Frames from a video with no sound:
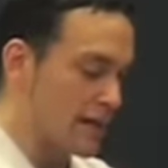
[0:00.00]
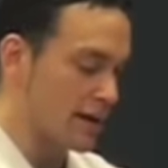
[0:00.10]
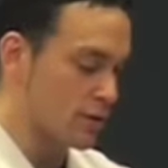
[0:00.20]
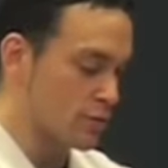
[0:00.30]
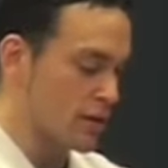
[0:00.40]

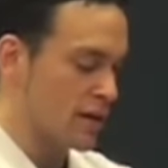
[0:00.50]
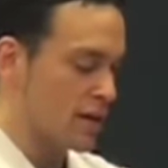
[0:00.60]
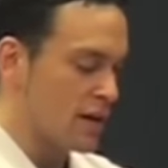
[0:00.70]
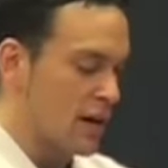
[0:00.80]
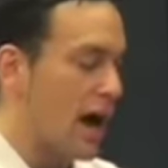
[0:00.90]
killed me.
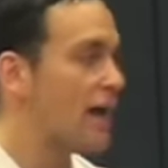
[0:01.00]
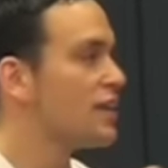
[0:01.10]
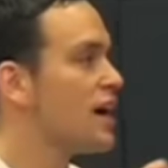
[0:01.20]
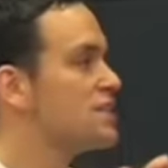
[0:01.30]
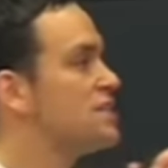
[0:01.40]
I
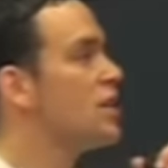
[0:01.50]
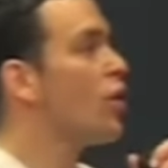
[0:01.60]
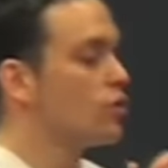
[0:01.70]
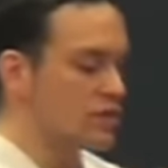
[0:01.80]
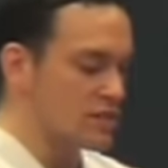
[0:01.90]
lost the
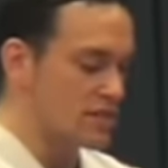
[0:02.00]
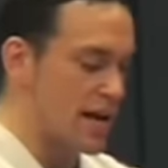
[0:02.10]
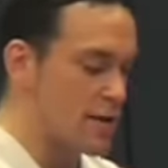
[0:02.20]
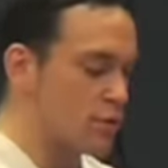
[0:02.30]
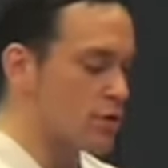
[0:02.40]
only
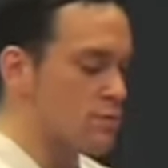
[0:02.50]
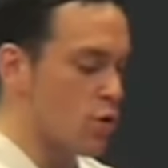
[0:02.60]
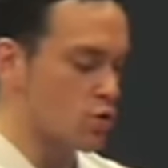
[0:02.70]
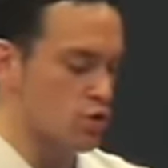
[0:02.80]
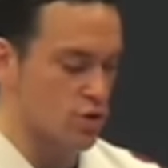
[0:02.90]
stable
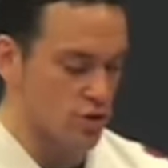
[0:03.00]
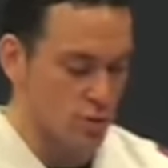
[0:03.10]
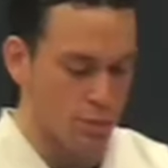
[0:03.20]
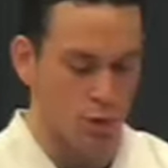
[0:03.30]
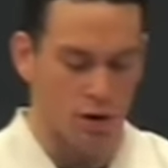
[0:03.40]
emotional
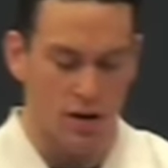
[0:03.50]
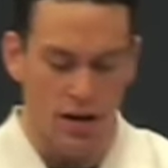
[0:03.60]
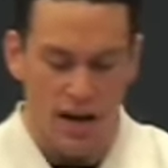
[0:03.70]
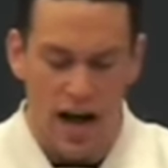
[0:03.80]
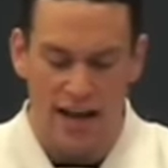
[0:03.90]
support.
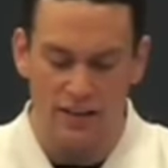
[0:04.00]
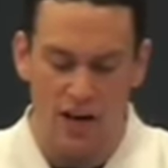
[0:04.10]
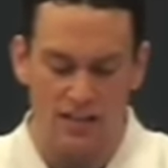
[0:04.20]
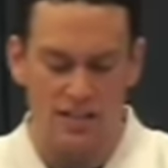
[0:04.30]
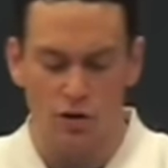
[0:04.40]
I had
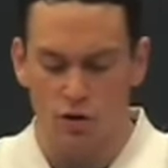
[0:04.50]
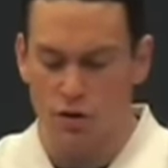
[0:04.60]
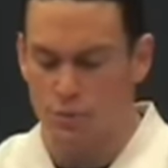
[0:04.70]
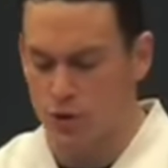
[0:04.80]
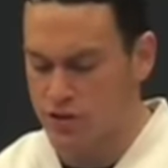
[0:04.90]
lost the
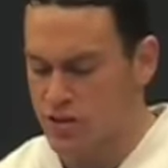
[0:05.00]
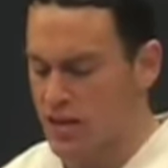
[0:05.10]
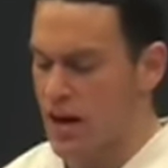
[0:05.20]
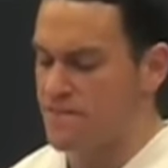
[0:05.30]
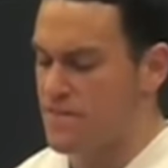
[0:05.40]
only person
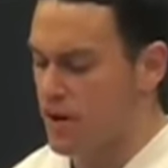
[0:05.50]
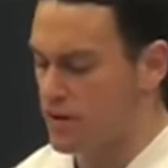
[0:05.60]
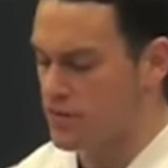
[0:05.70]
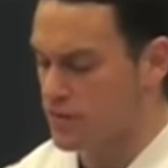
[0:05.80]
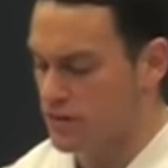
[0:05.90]
that I felt
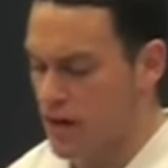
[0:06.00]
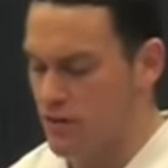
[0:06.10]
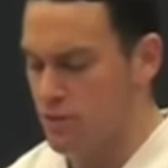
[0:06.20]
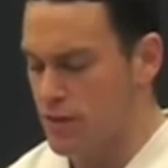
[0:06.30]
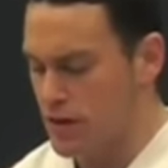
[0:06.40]
even
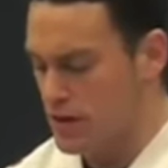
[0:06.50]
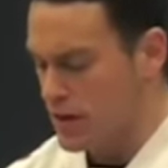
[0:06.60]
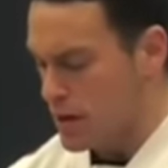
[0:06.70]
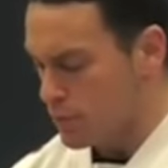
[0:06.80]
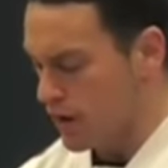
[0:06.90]
loved me.
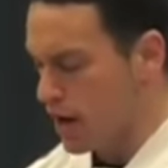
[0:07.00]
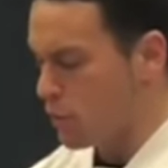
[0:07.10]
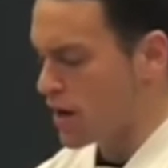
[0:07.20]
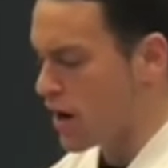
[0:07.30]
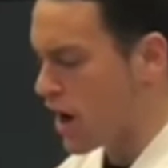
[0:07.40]
But I
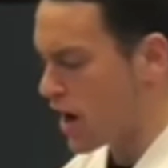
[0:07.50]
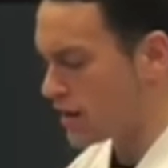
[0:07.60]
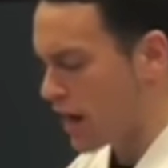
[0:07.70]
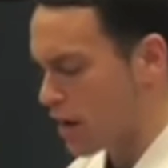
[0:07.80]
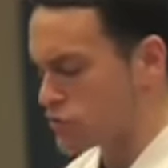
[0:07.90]
went on.
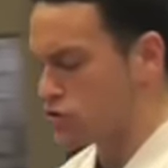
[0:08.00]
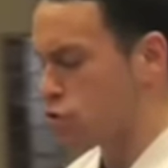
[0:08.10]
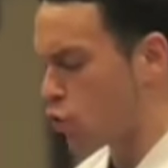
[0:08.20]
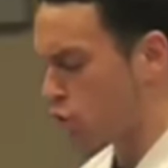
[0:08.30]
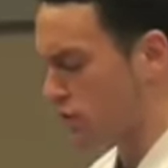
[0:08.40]
I was
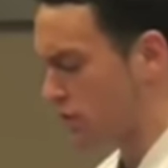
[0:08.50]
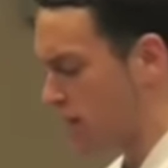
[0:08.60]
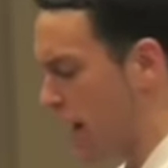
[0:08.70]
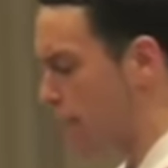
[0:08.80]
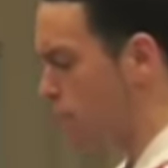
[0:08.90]
torn
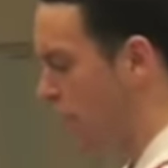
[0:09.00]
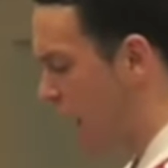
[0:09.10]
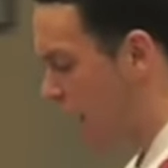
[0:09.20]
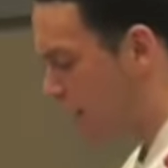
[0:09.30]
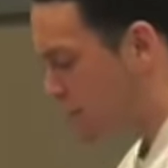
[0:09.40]
inside, but I
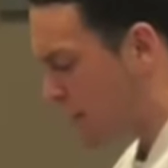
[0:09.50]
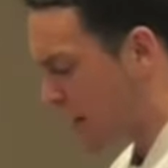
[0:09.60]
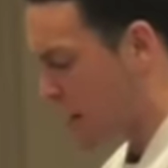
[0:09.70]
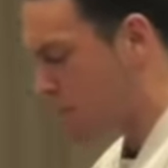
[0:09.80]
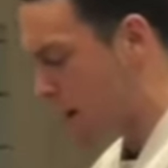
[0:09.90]
had to
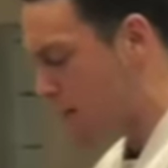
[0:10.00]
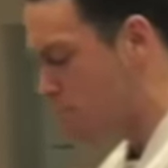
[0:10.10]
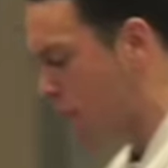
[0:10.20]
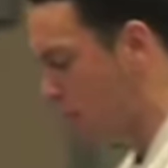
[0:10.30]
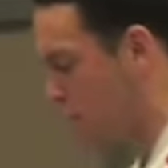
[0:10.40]
pick up my
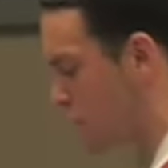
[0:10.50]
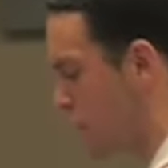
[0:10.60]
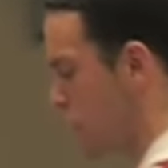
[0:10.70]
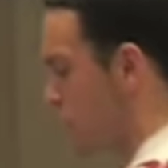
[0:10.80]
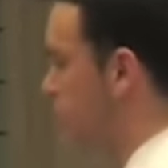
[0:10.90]
mother
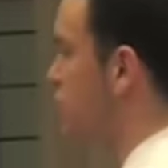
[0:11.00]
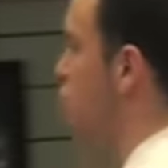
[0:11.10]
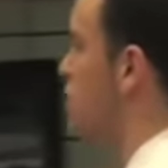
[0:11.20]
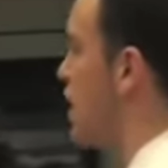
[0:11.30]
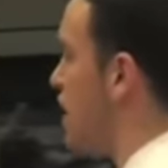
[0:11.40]
because
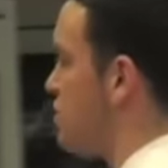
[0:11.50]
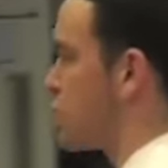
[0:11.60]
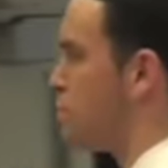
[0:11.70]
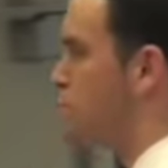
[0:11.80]
she lost her